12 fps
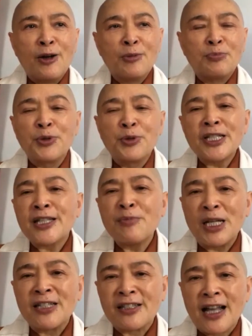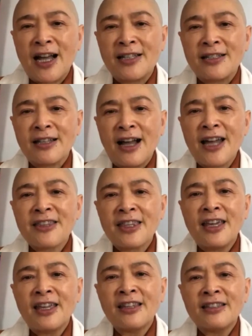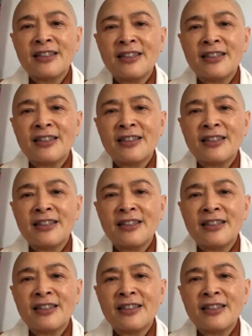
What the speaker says: Buddhism and science. I think